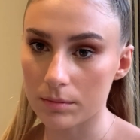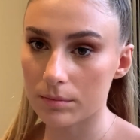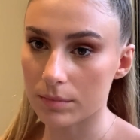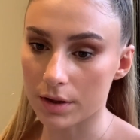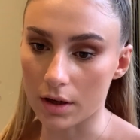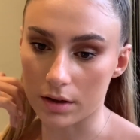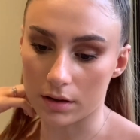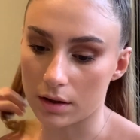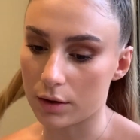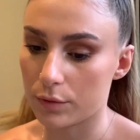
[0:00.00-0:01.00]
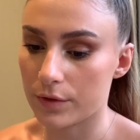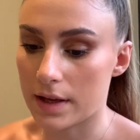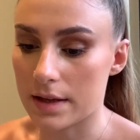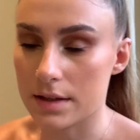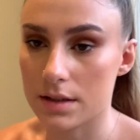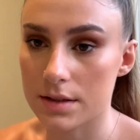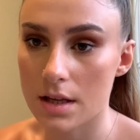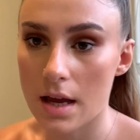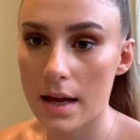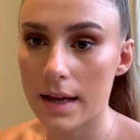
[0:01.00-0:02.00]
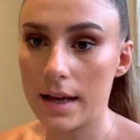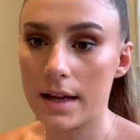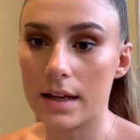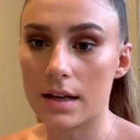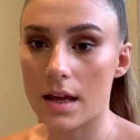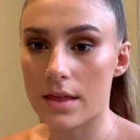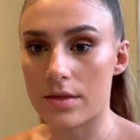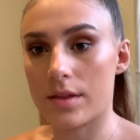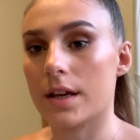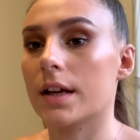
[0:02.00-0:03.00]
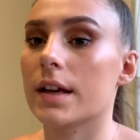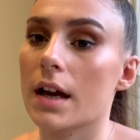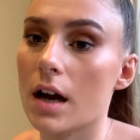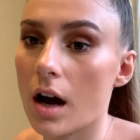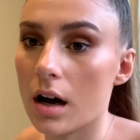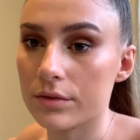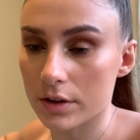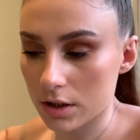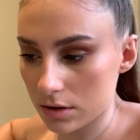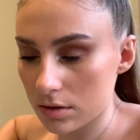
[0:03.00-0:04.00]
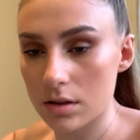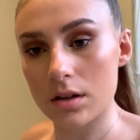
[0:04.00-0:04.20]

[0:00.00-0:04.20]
banana loaf is in the oven,